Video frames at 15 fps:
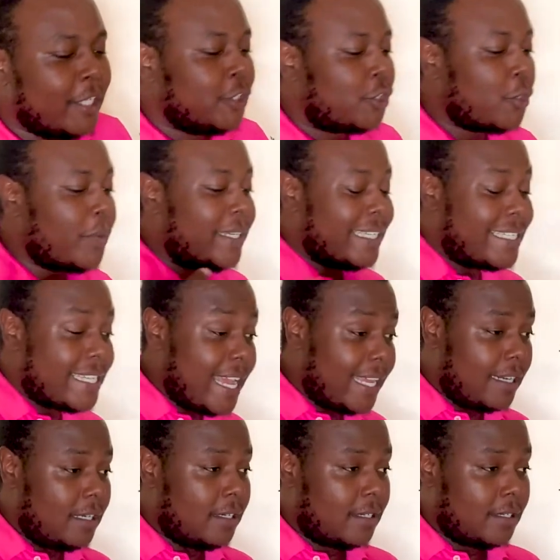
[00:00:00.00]
so he
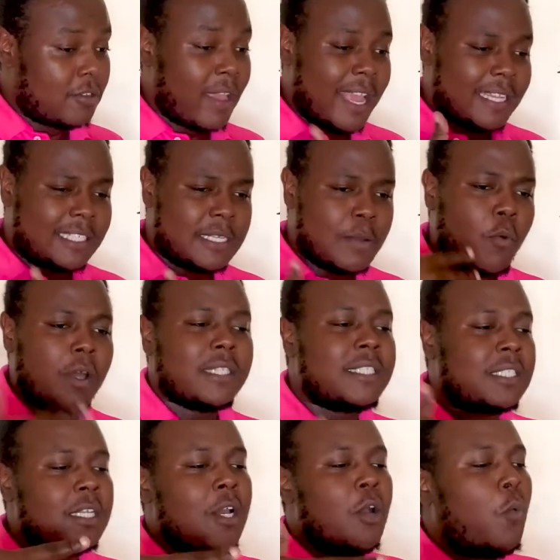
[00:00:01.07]
said, so I asked him,
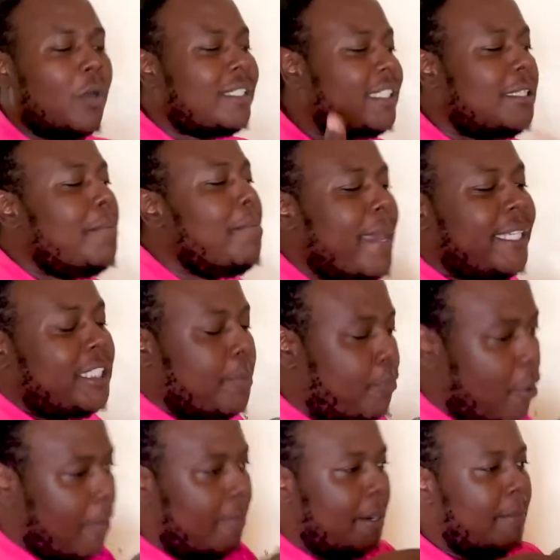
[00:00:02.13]
what's, what's the major
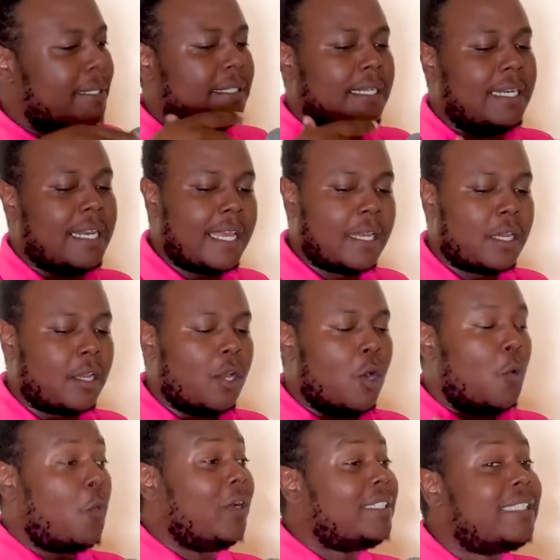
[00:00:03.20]
problem? As in, like,
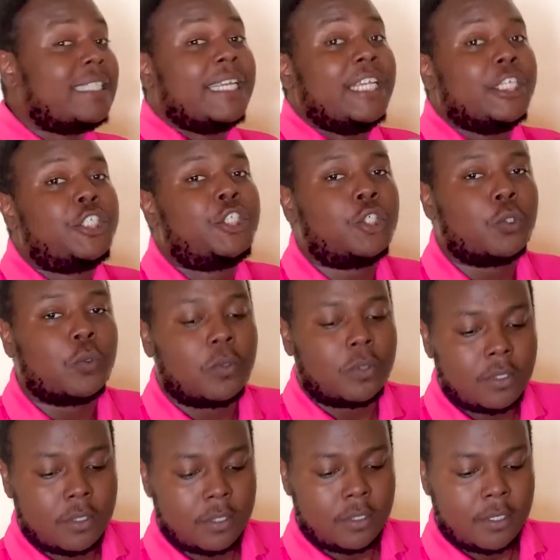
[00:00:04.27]
what's the issue?
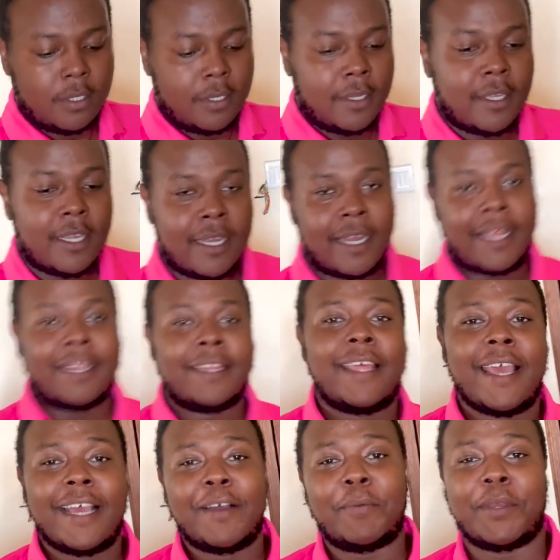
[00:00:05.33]
And
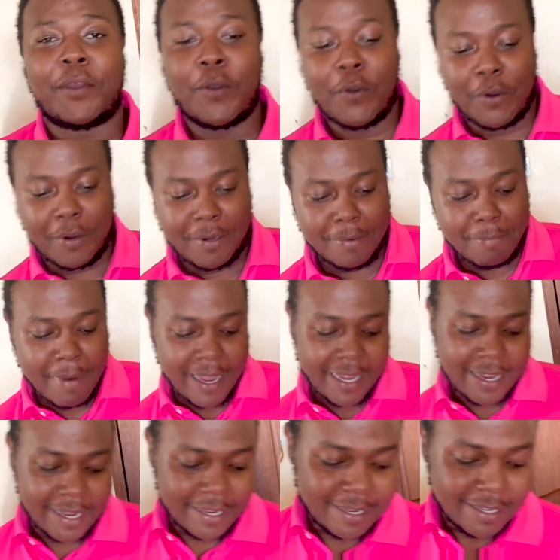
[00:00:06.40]
there we go.
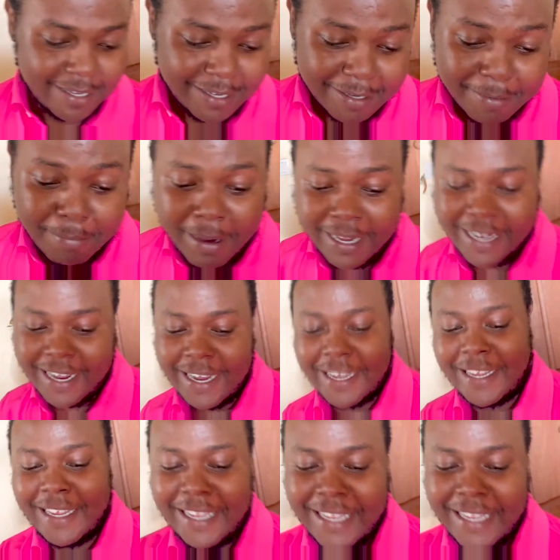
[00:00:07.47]
Micah, Micah.